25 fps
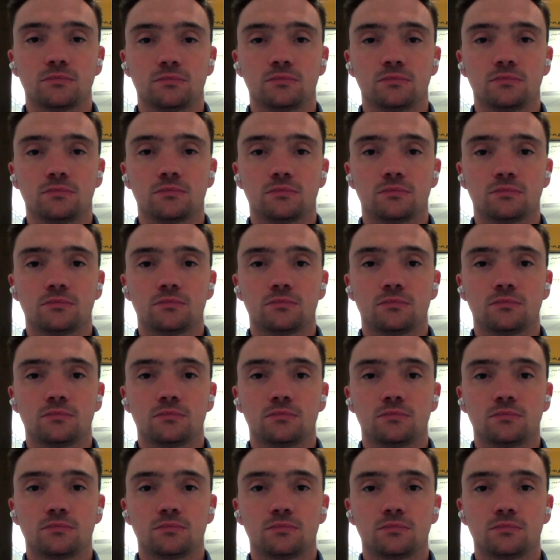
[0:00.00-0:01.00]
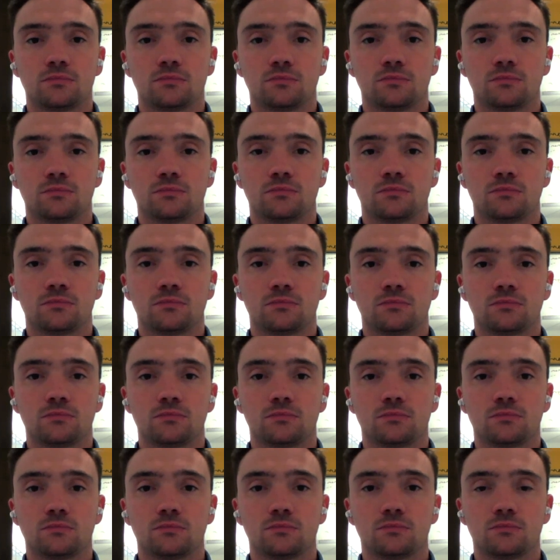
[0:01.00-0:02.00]

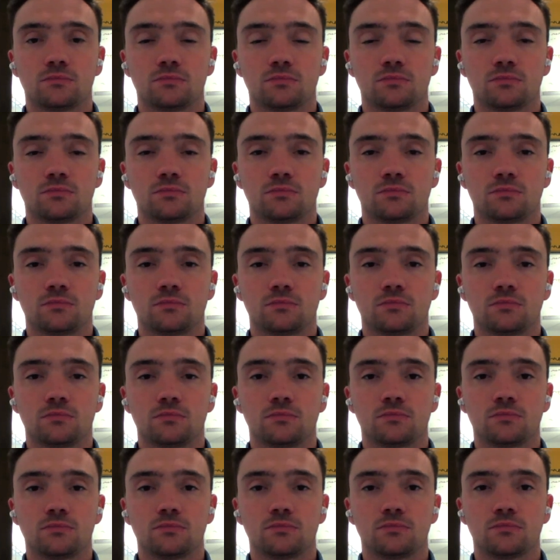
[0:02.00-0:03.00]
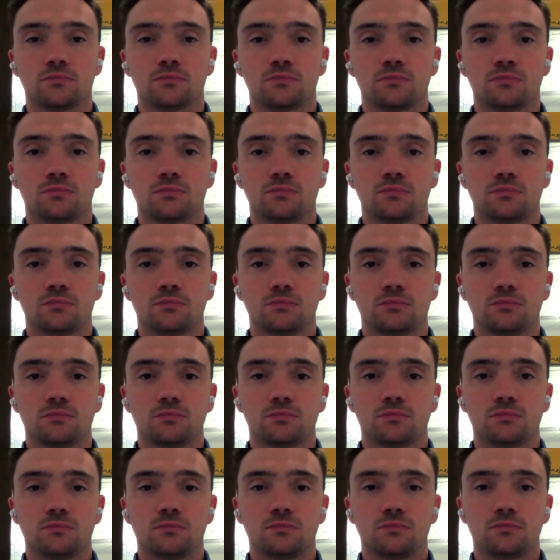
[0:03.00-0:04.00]

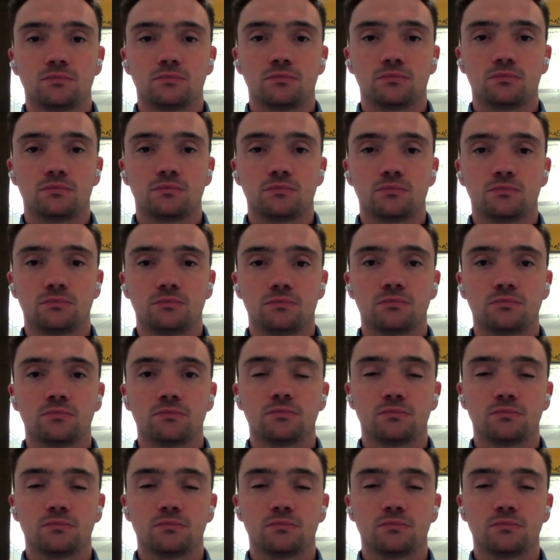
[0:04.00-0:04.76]
(not speaking)